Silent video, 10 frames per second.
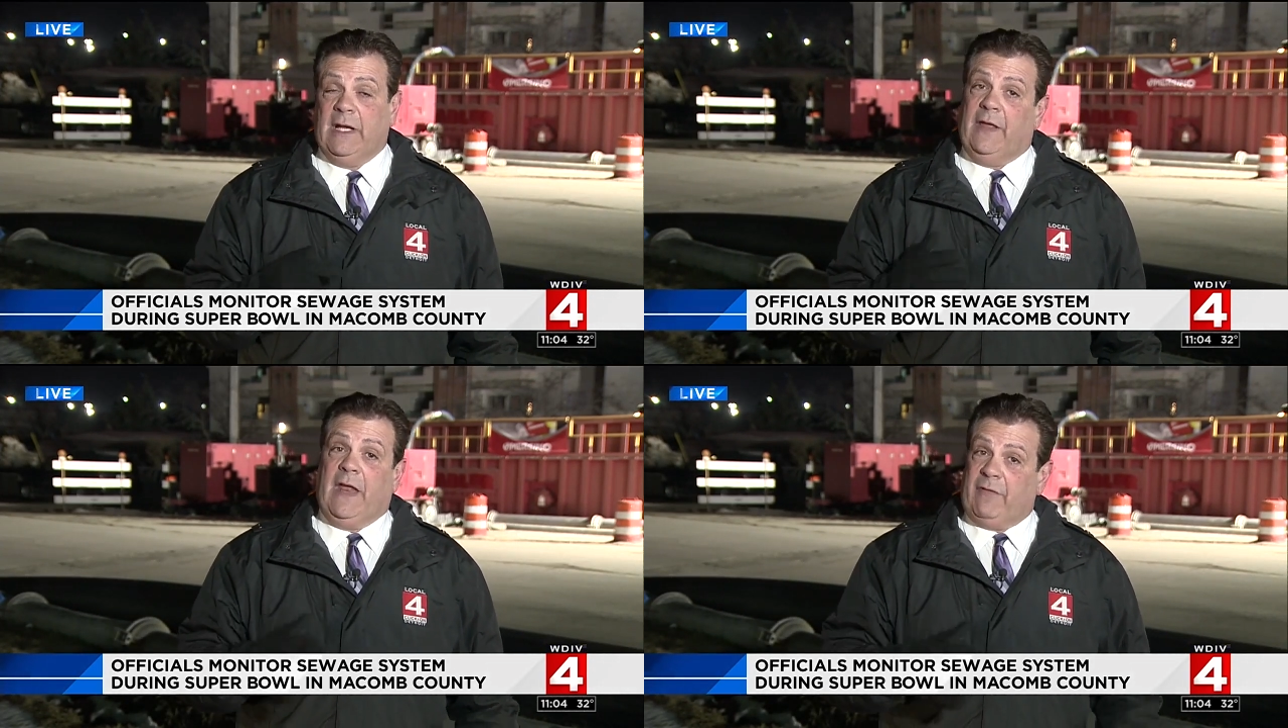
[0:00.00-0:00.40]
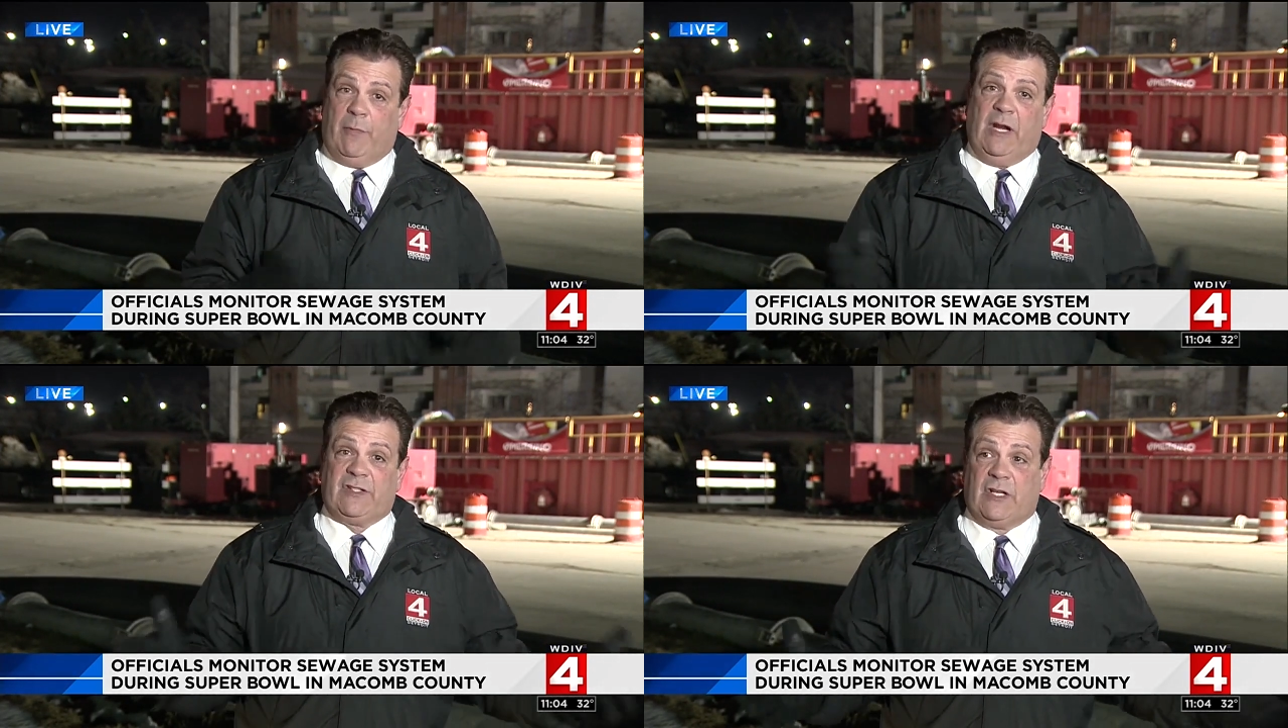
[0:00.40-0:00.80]
and
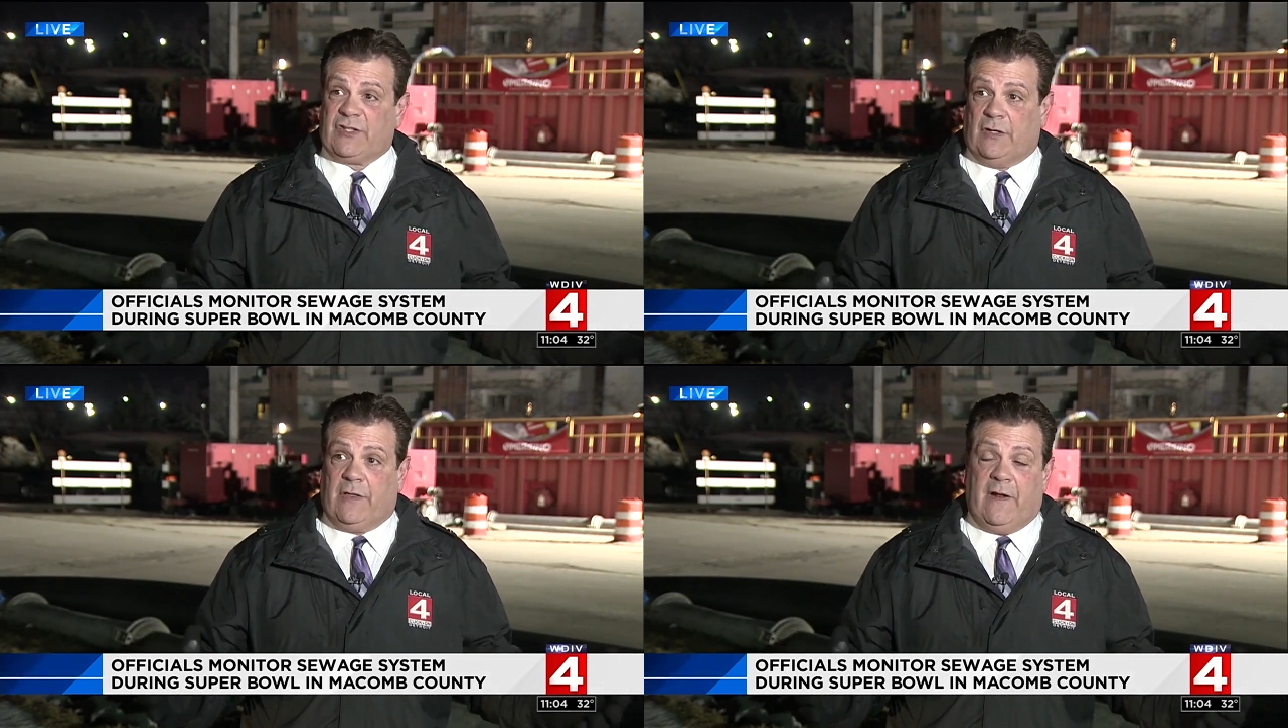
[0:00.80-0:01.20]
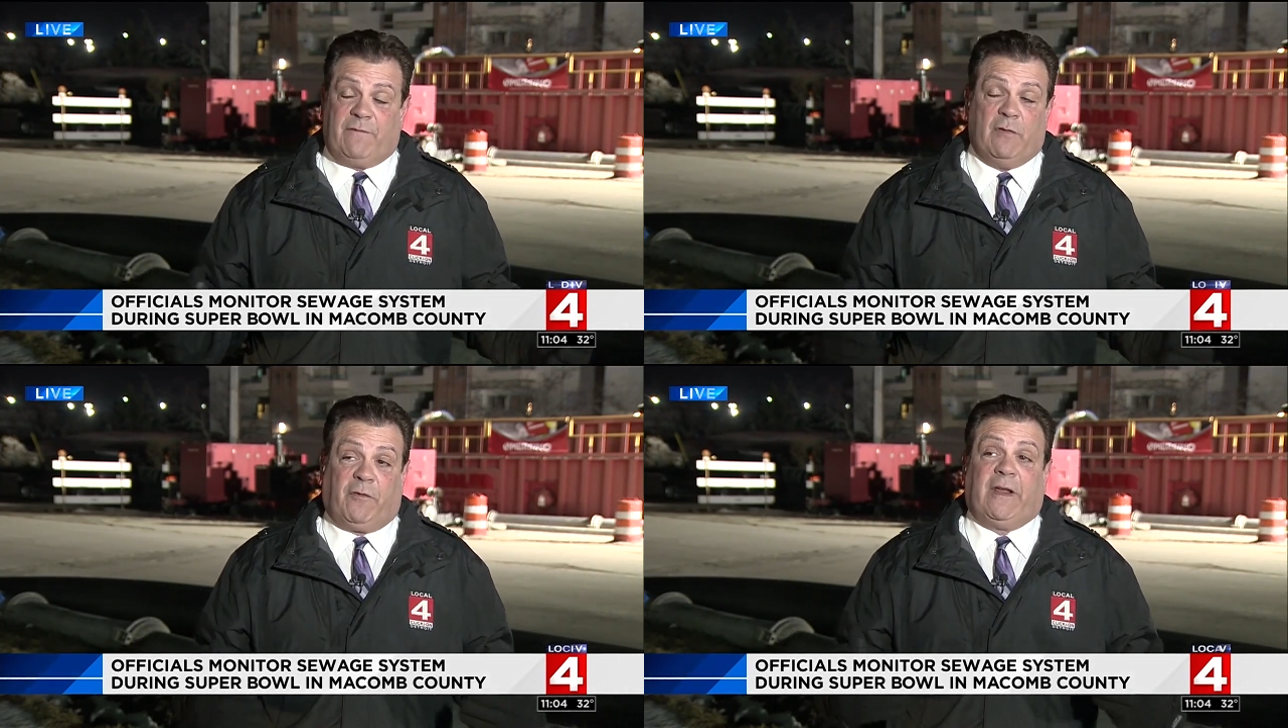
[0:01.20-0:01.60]
everybody's concerned that
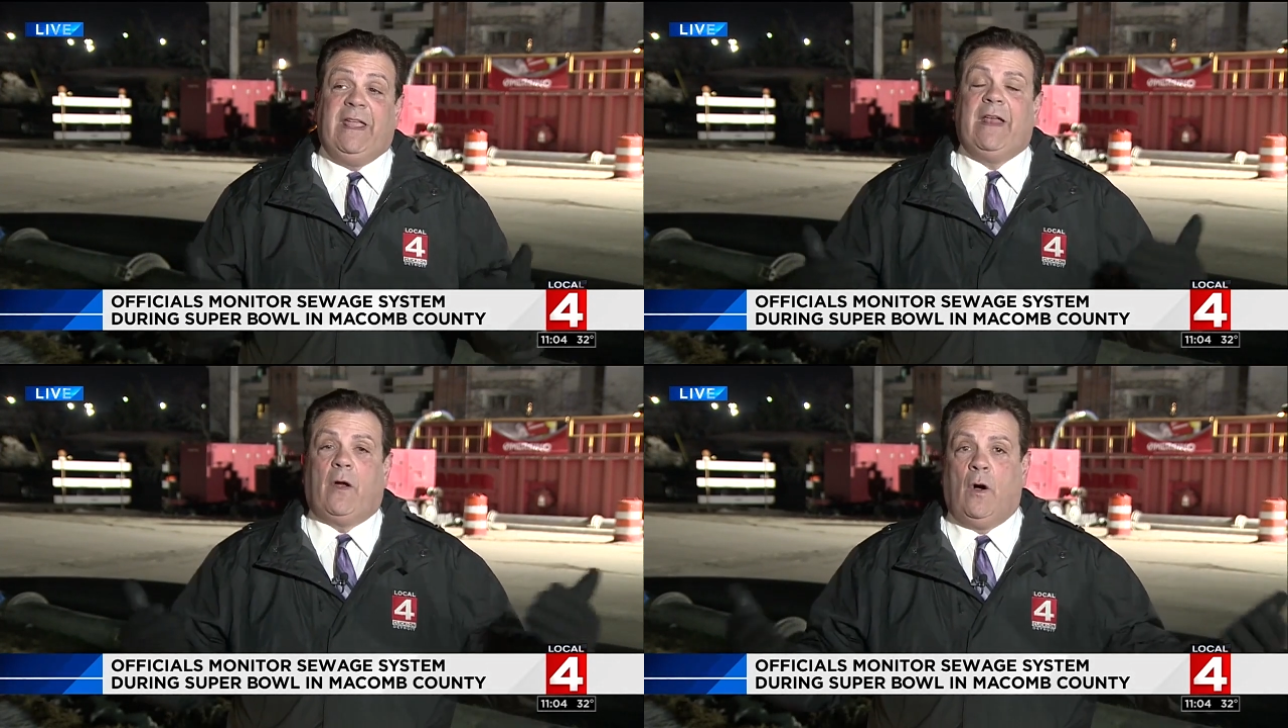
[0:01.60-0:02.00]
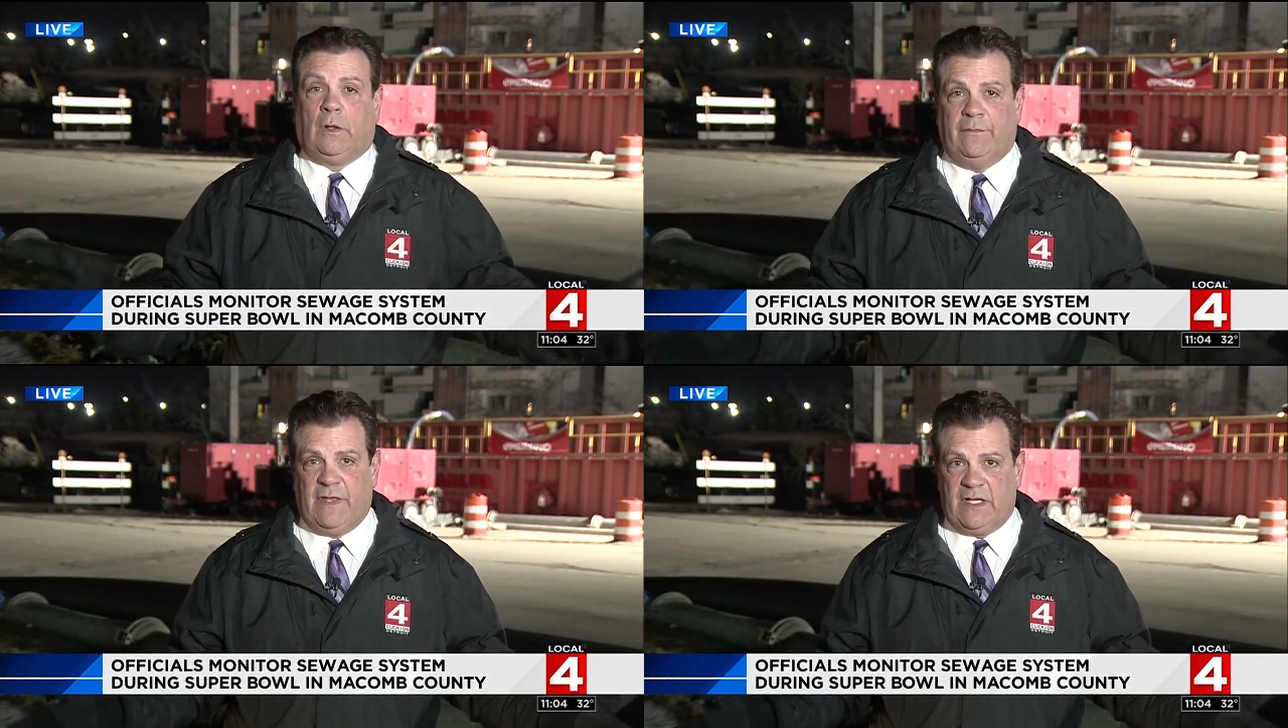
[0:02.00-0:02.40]
if you forget
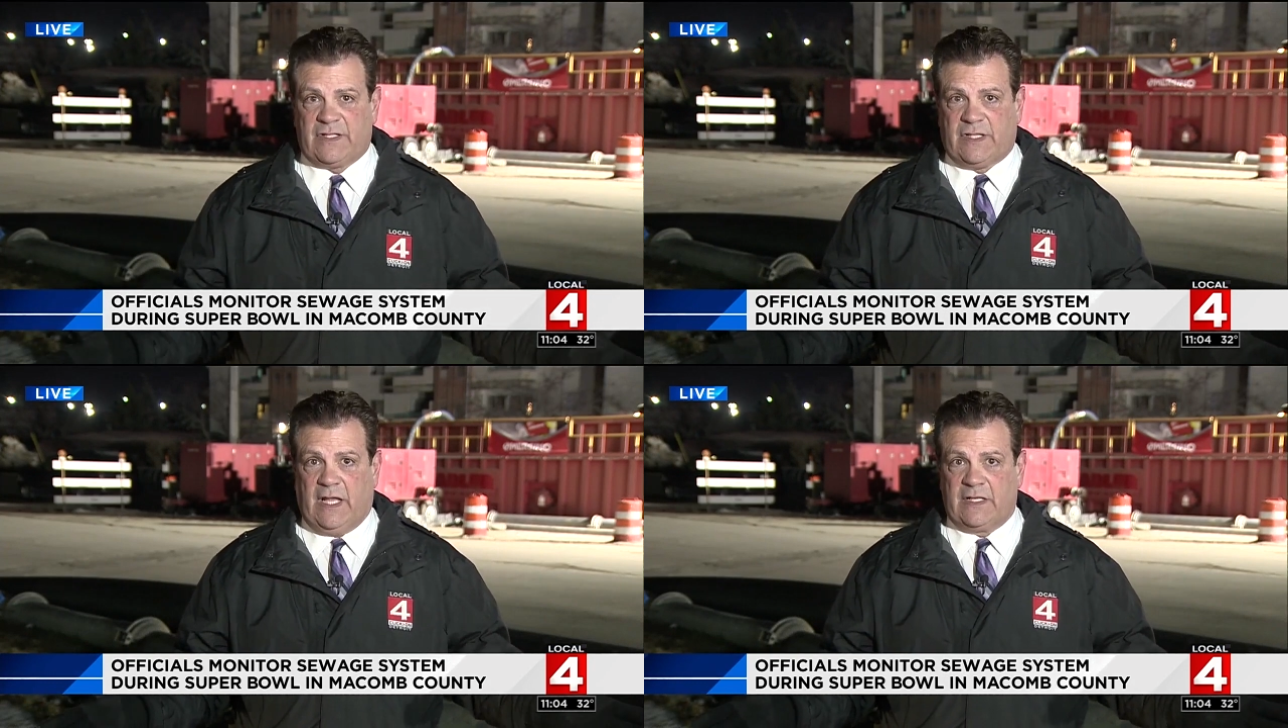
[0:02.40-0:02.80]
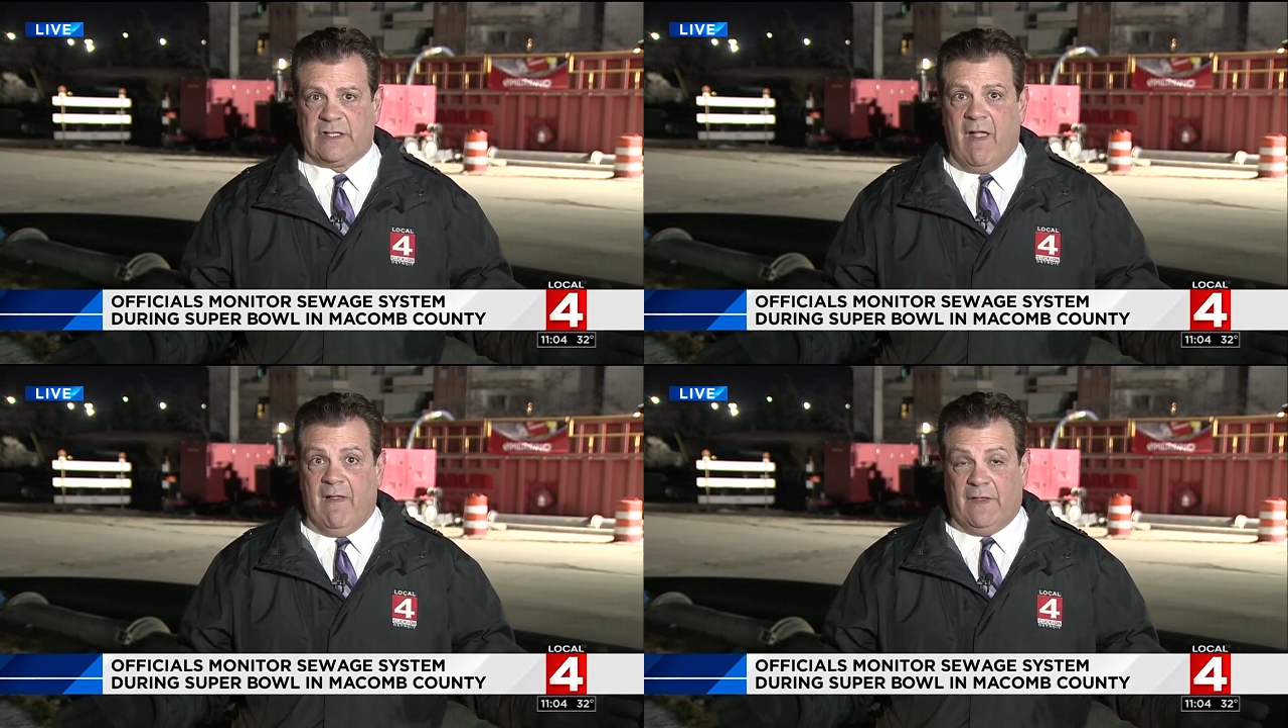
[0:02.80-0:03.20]
all of these things,